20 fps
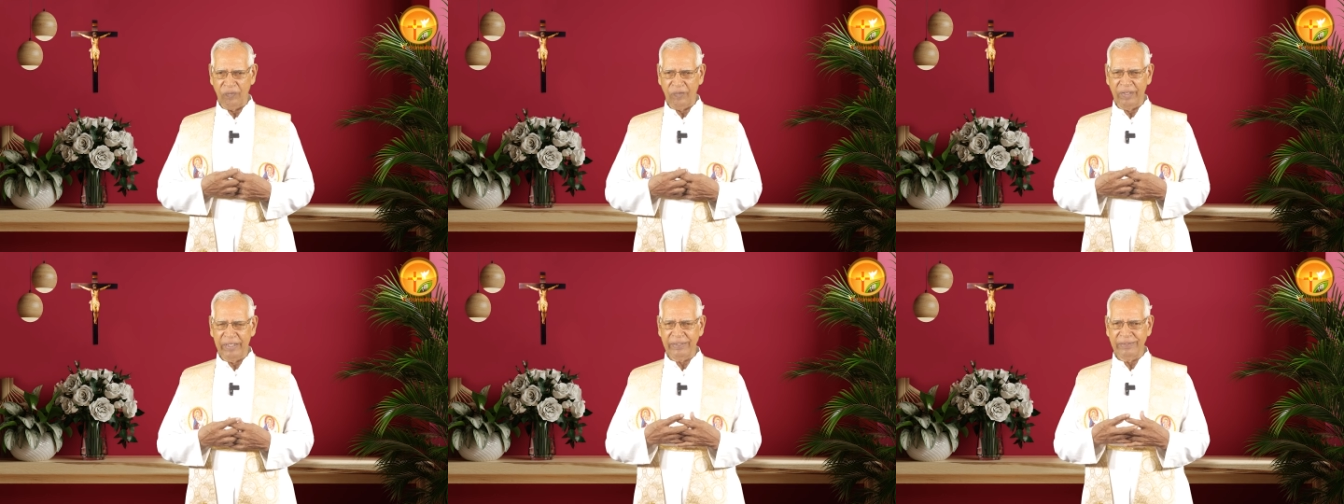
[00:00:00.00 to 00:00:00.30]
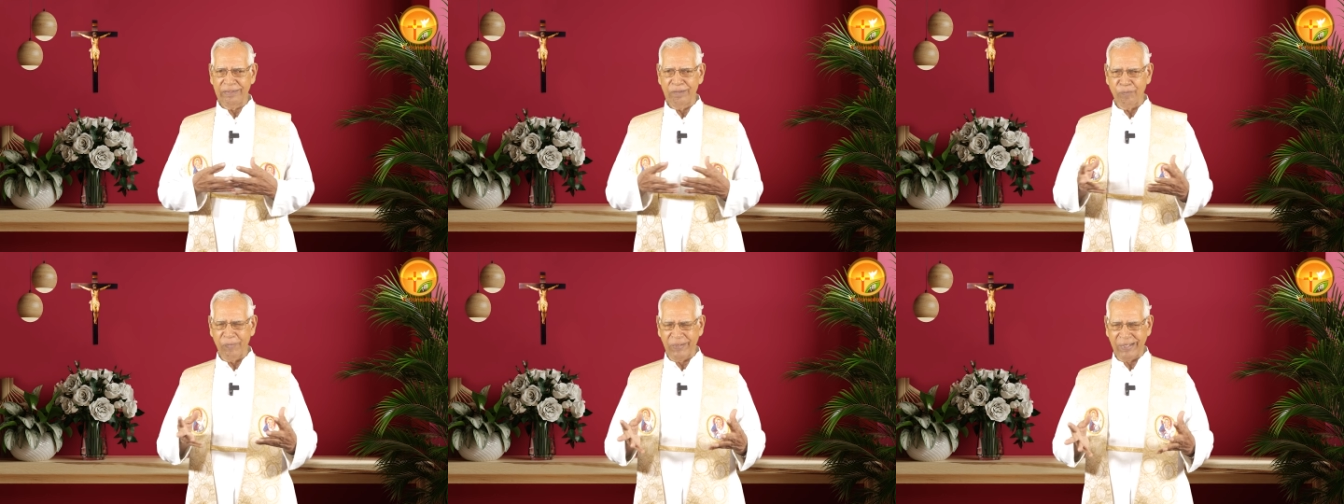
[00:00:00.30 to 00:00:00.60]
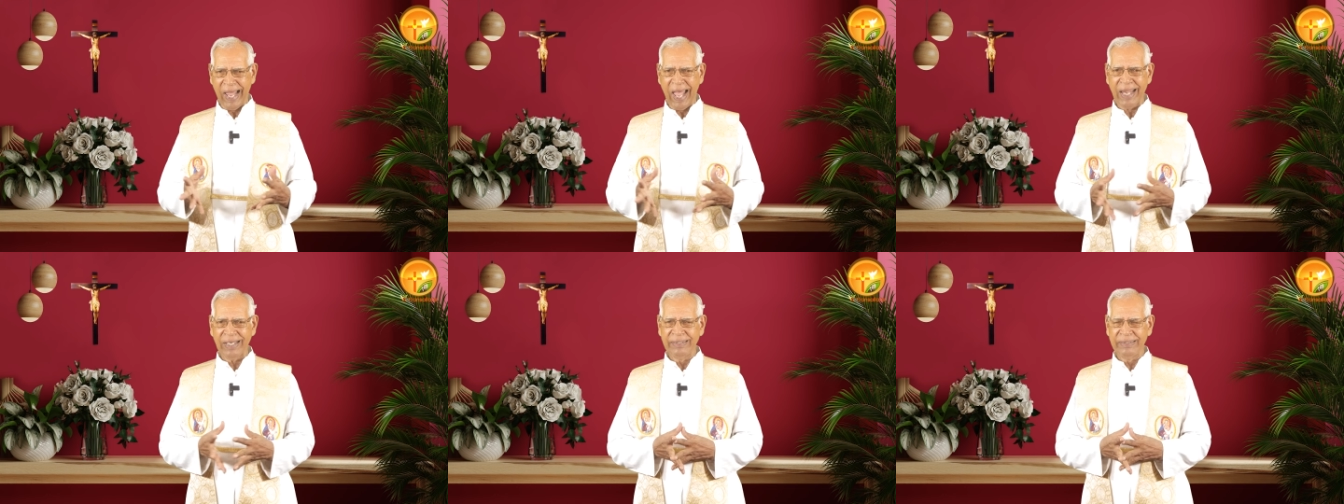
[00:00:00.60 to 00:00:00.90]
forget the
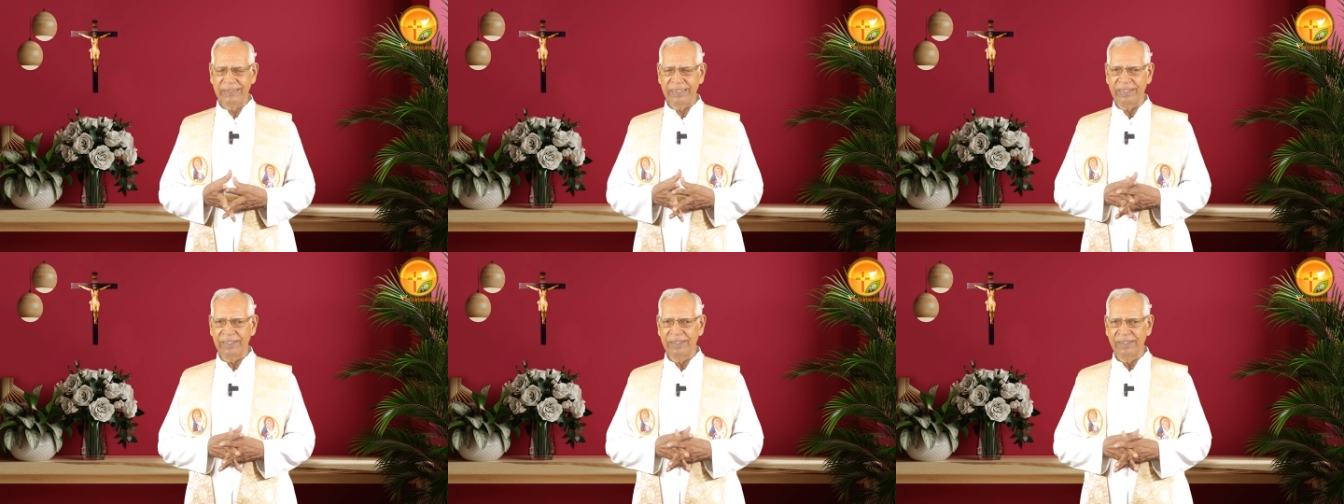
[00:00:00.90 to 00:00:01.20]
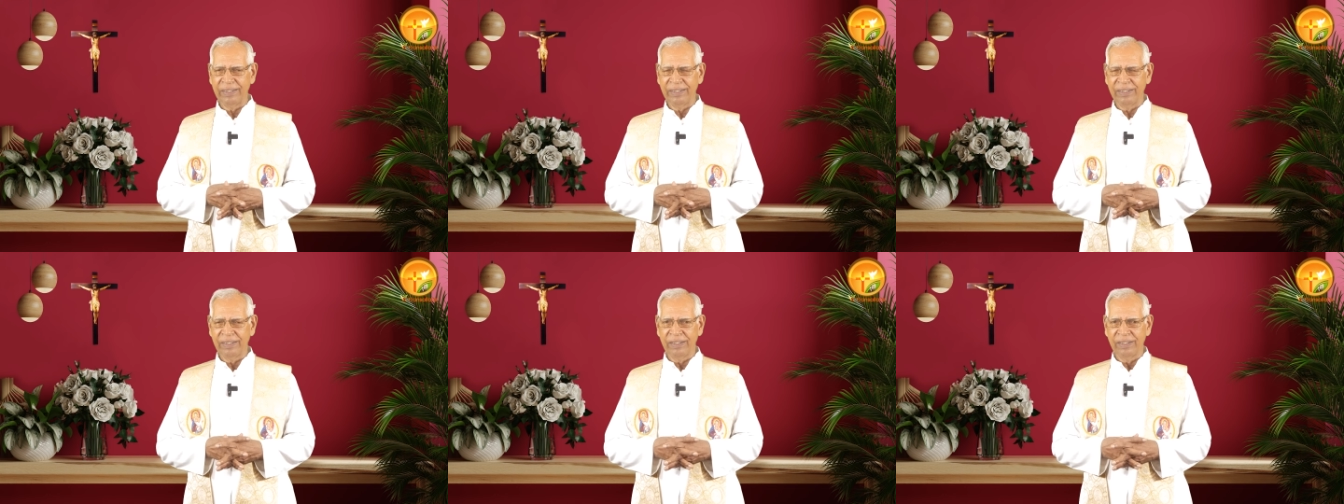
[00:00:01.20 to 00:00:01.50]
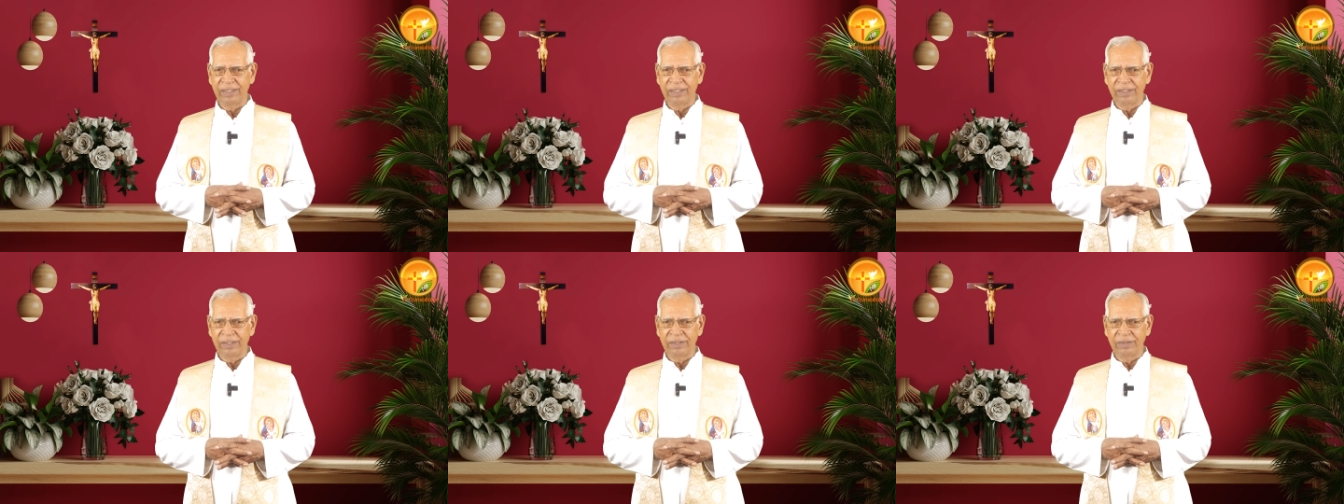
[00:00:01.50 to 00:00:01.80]
morality
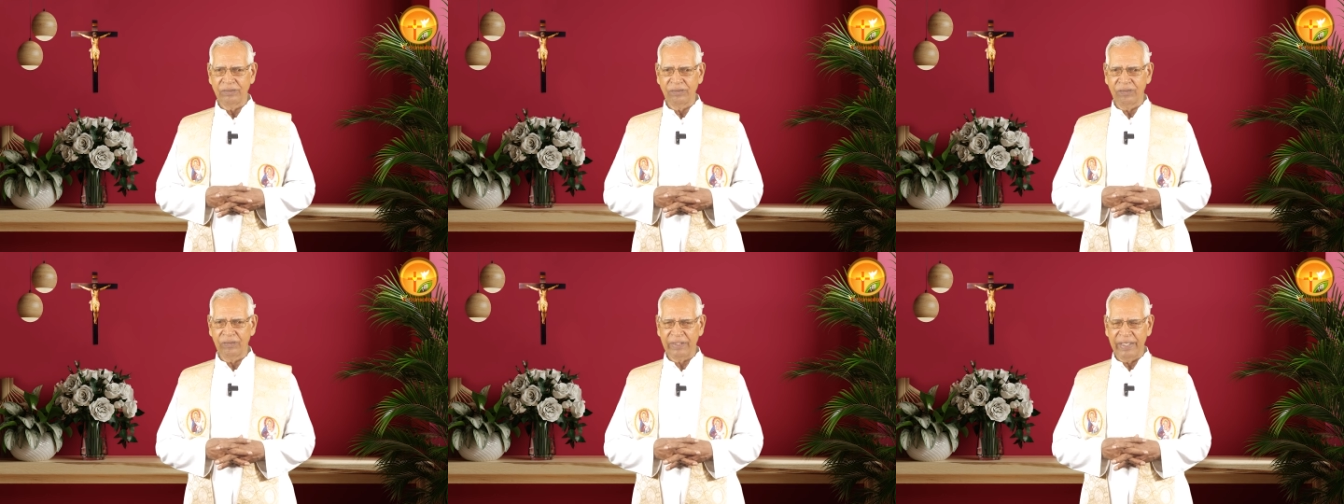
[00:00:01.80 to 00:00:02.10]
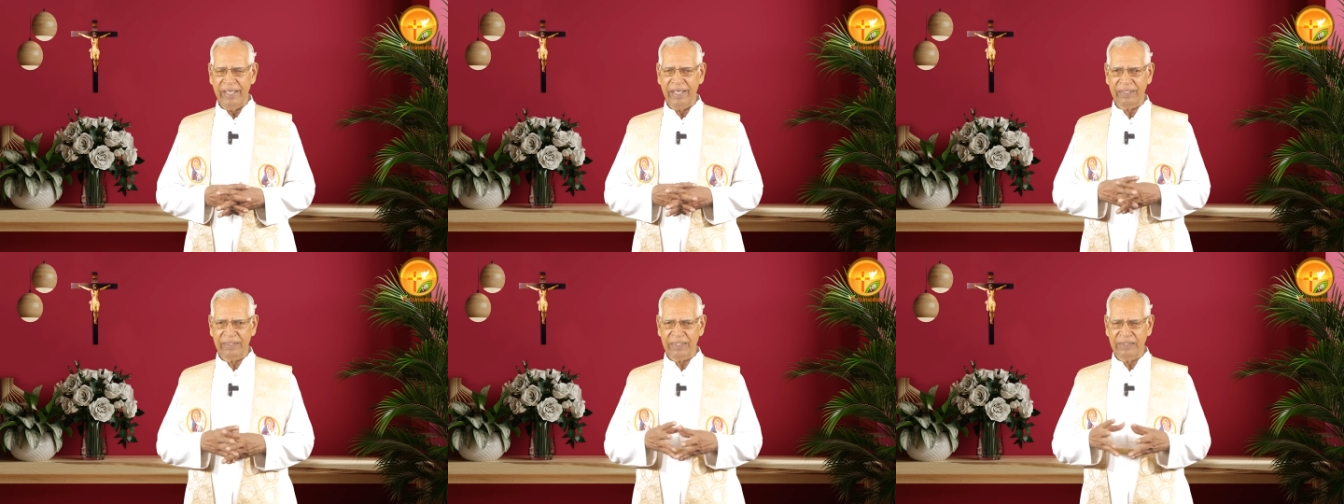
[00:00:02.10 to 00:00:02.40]
so they are